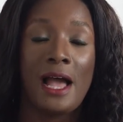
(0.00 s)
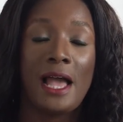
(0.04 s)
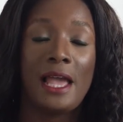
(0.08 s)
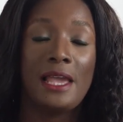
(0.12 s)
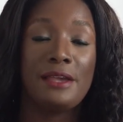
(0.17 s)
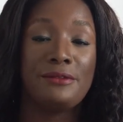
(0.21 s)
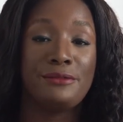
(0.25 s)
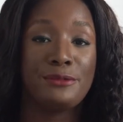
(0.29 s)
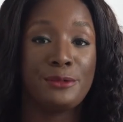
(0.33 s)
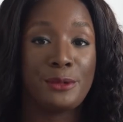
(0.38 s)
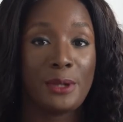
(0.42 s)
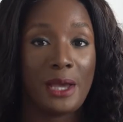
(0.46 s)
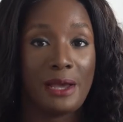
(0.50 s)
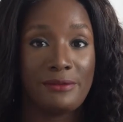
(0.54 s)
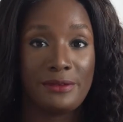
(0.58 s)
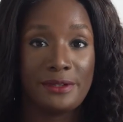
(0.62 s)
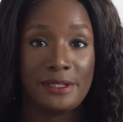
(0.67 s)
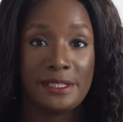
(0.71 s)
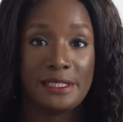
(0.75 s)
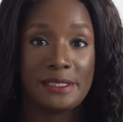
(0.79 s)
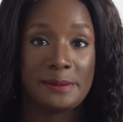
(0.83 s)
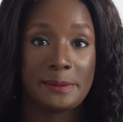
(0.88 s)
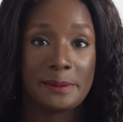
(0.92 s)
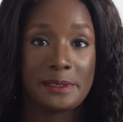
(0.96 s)
If you have
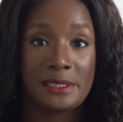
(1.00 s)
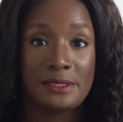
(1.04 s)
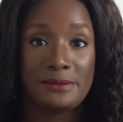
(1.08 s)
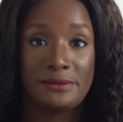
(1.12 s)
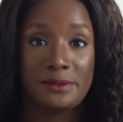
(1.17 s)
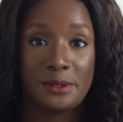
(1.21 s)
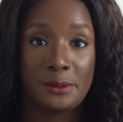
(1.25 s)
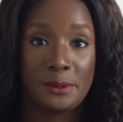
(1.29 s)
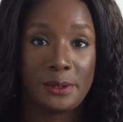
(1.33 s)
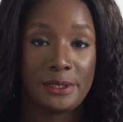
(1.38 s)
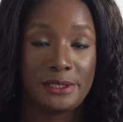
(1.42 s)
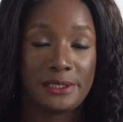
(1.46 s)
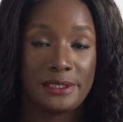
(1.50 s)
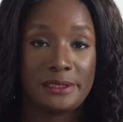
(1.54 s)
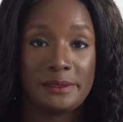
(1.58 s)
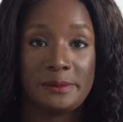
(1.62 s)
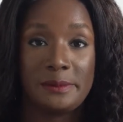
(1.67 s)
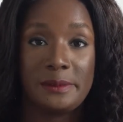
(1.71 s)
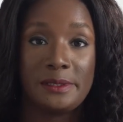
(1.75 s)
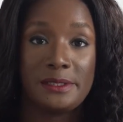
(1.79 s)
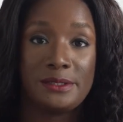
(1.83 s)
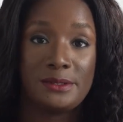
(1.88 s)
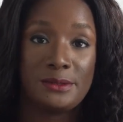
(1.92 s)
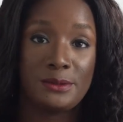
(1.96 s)
any specific questions,
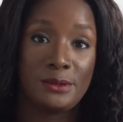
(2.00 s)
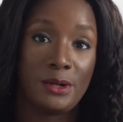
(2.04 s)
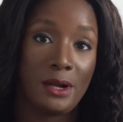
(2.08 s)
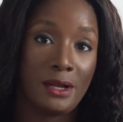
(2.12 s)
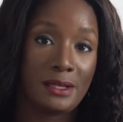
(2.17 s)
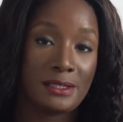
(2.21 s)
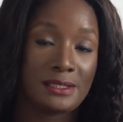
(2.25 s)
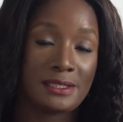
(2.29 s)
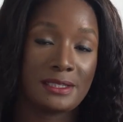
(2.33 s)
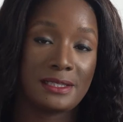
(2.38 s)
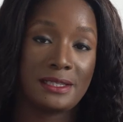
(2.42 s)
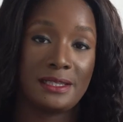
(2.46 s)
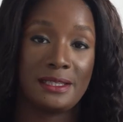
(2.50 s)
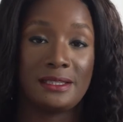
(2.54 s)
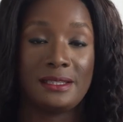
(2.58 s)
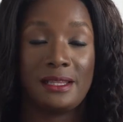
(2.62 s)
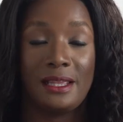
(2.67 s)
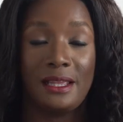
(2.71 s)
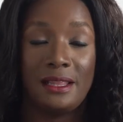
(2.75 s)
please do ask it